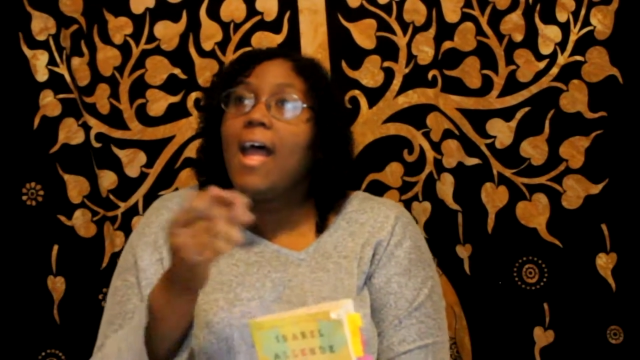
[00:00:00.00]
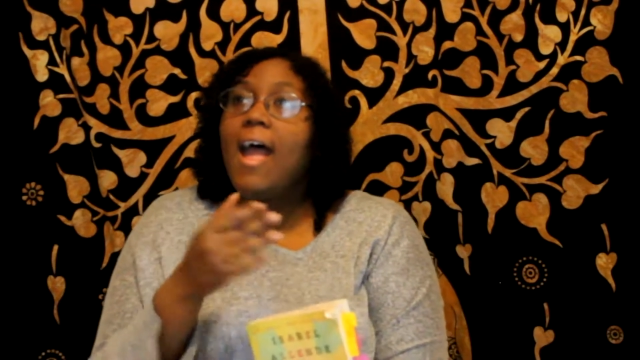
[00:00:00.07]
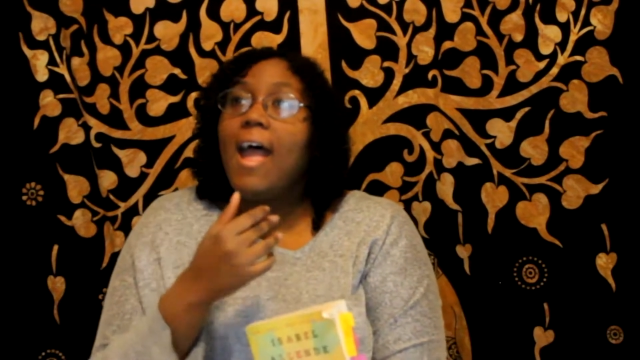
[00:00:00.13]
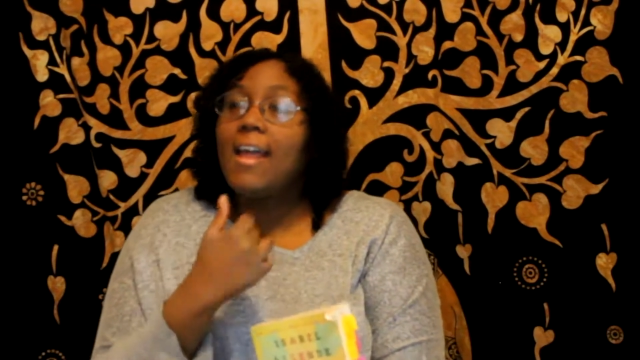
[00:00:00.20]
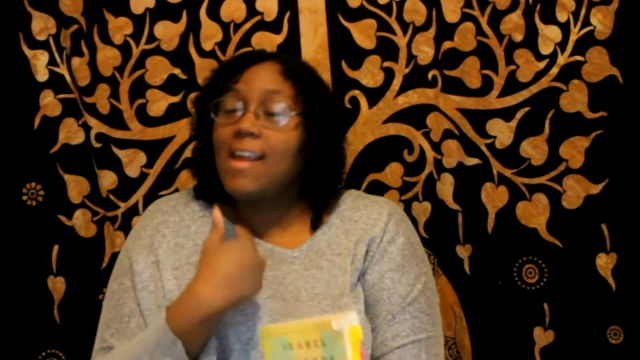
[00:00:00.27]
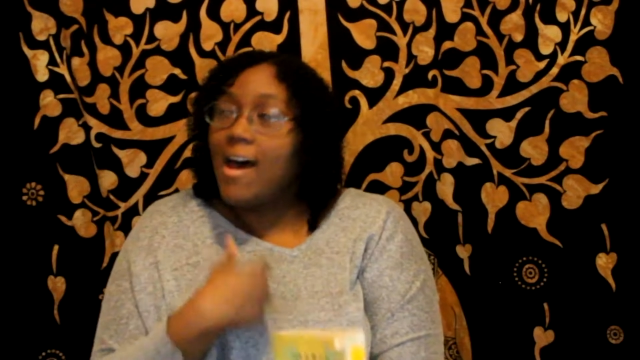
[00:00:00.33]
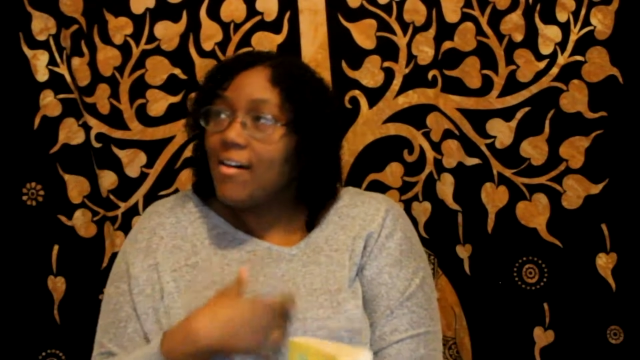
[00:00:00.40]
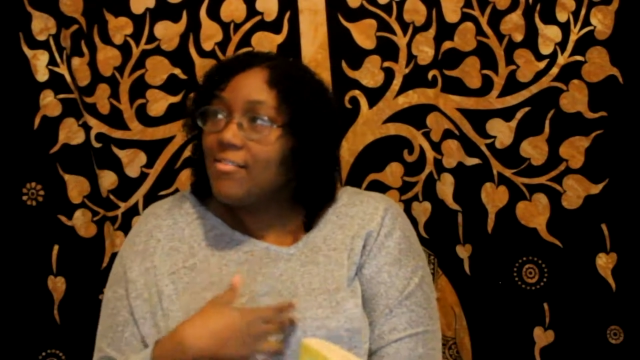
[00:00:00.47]

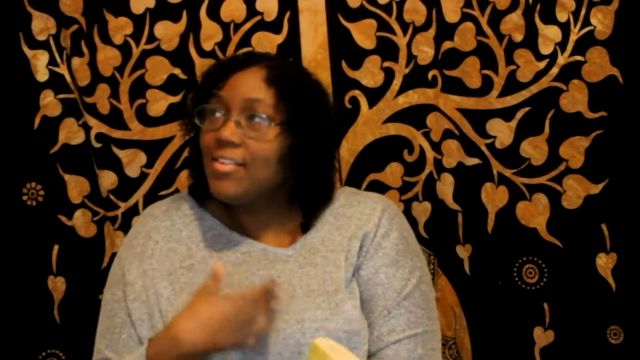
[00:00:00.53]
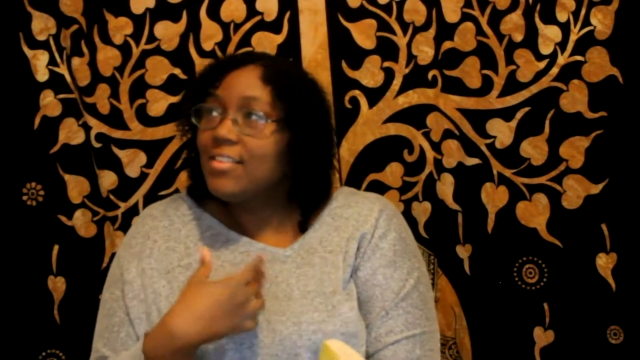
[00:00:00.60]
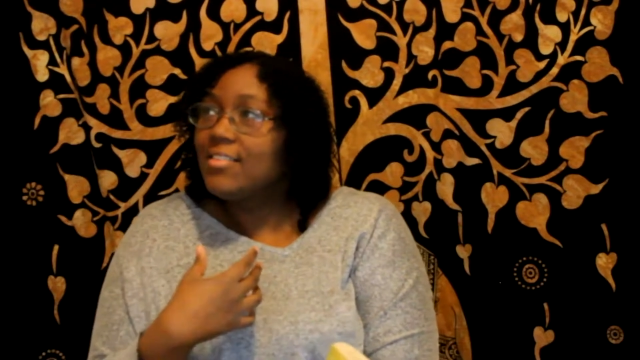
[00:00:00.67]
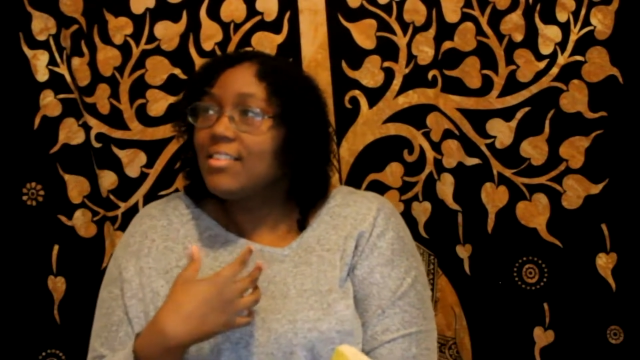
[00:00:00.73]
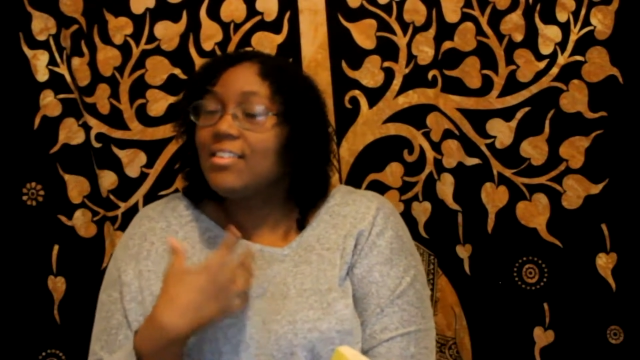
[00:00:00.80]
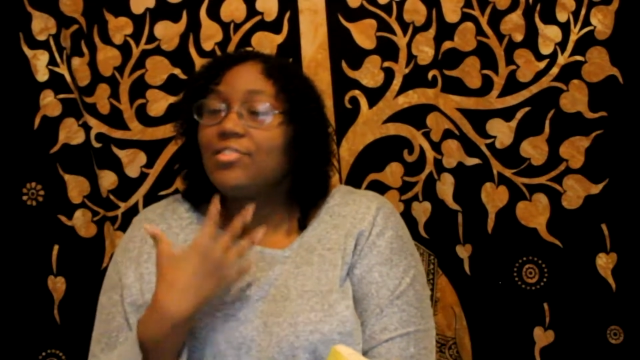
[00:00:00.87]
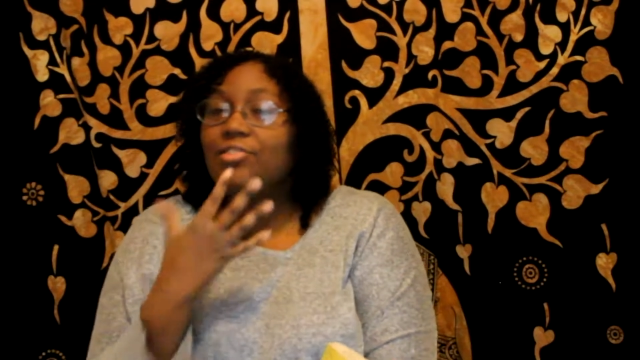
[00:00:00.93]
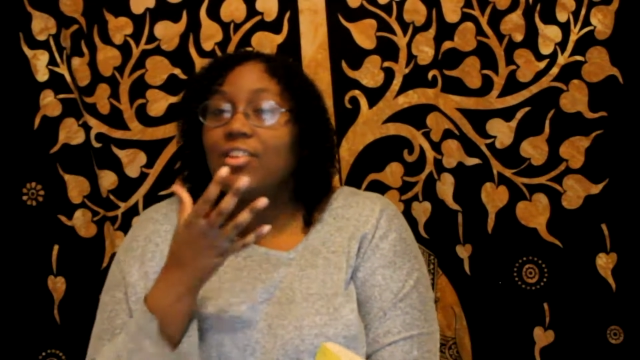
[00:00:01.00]
And
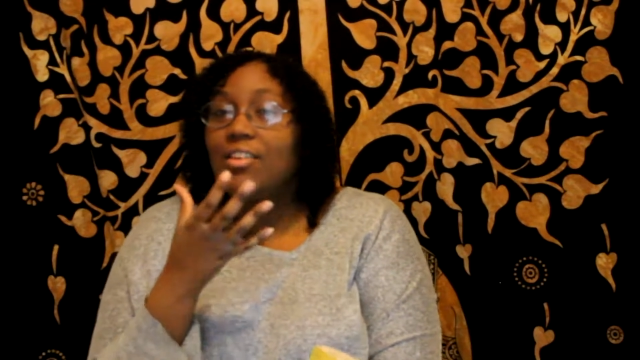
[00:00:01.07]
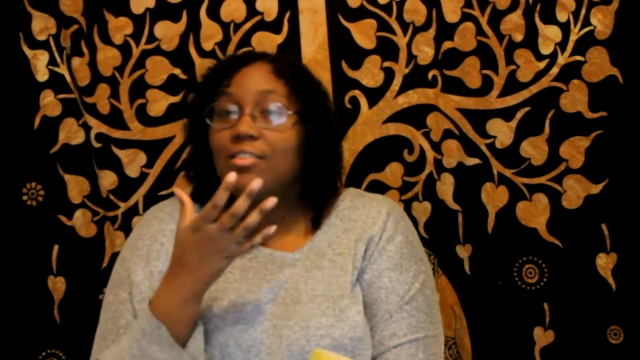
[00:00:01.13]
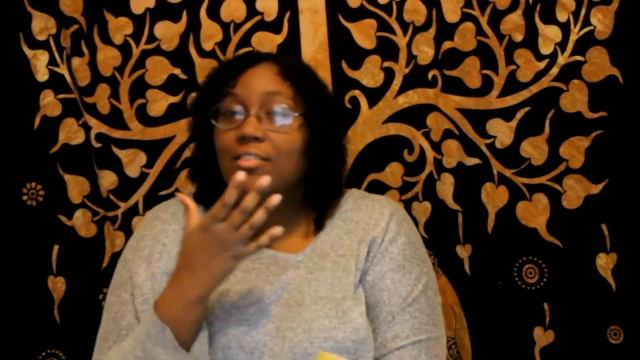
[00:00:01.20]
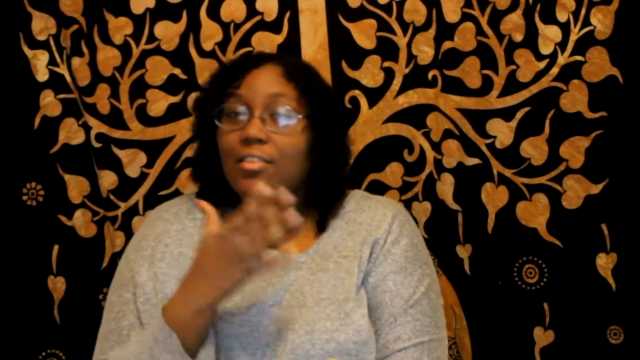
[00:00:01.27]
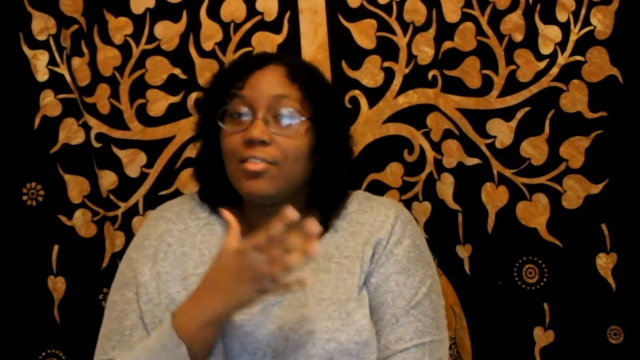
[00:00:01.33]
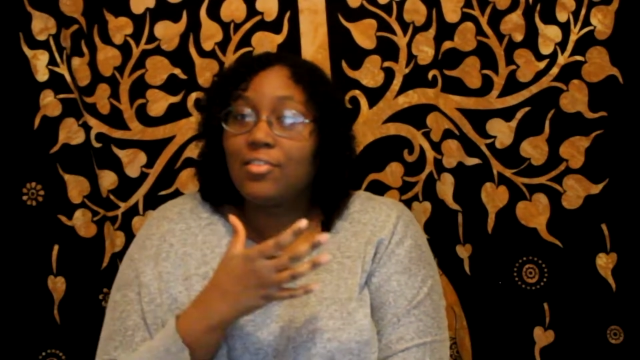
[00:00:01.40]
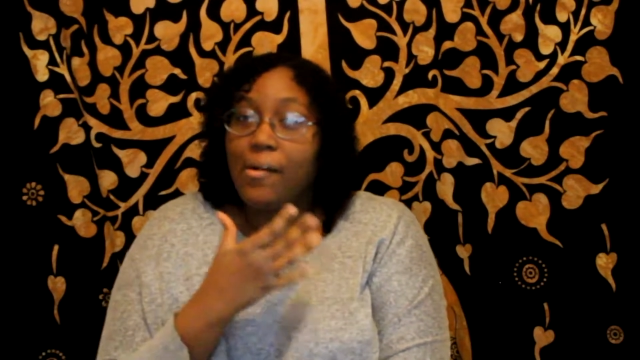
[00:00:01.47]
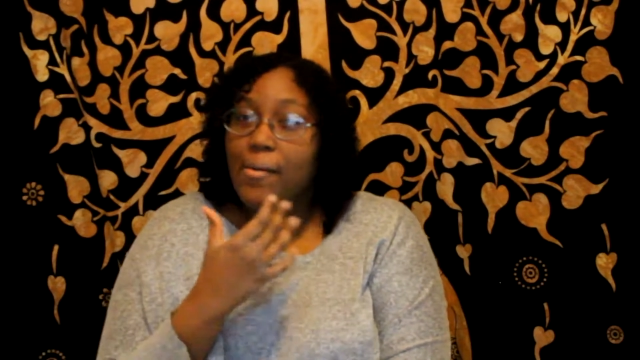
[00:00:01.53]
obviously she's
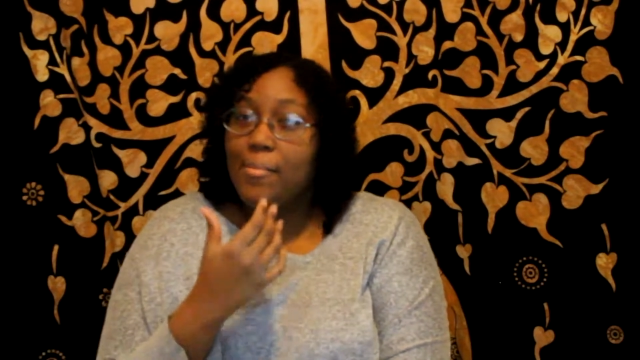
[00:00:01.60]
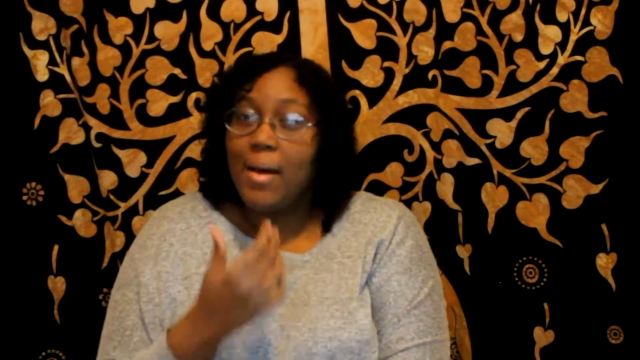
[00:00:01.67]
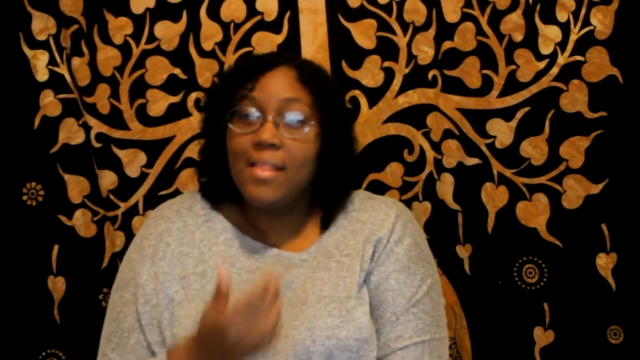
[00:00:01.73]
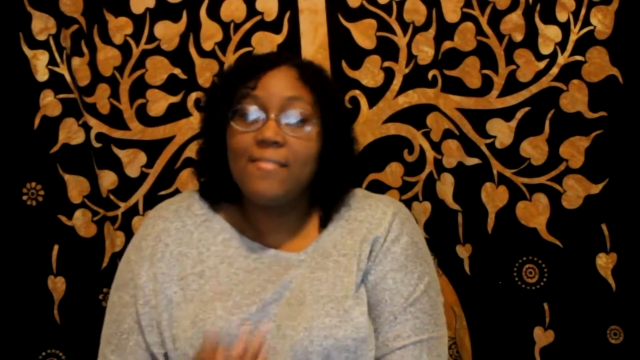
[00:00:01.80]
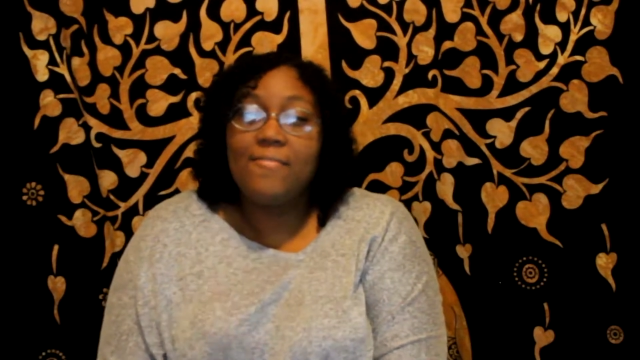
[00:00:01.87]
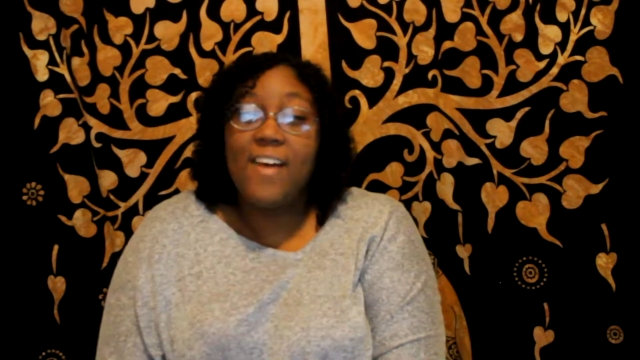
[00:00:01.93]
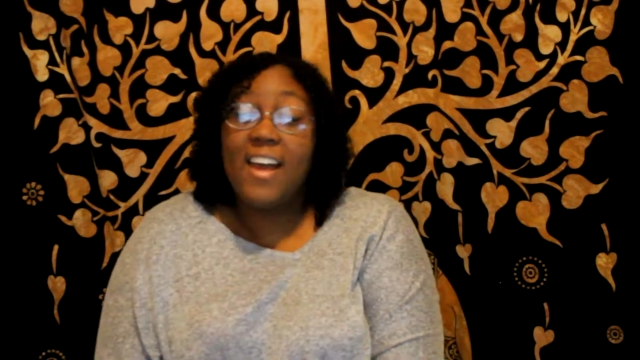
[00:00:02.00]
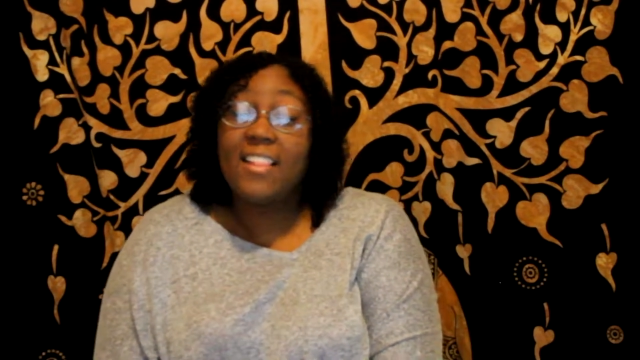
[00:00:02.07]
disturbed by
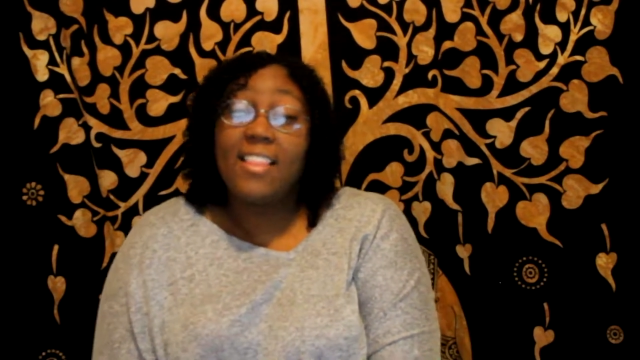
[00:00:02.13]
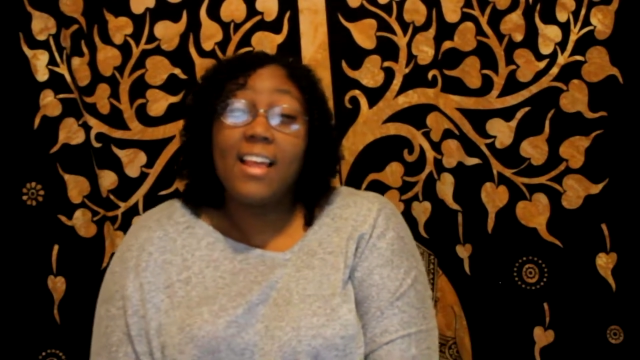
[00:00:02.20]
the fact